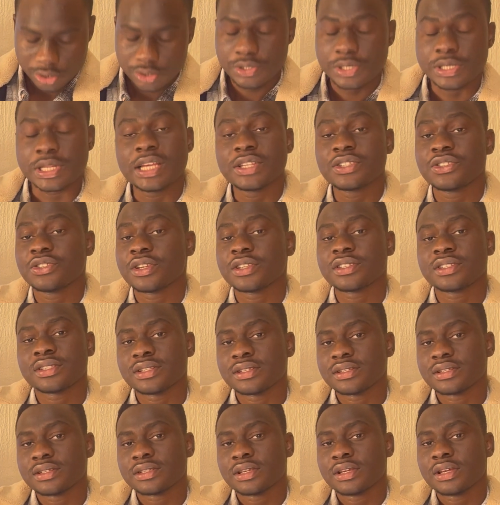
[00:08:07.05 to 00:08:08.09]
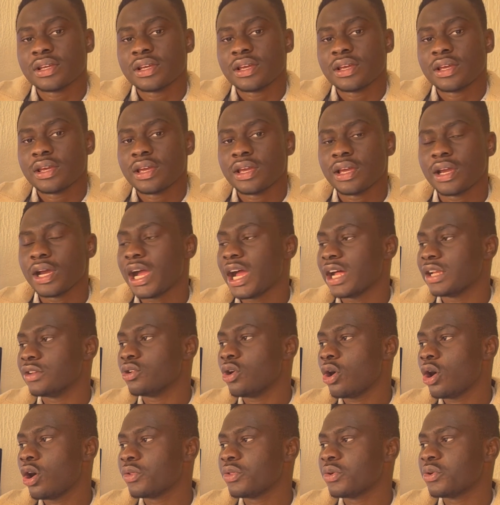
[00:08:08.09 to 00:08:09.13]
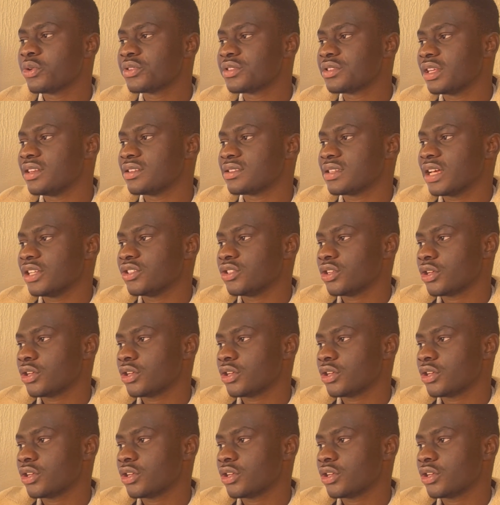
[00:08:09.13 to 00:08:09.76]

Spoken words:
So that's just it. And all those things are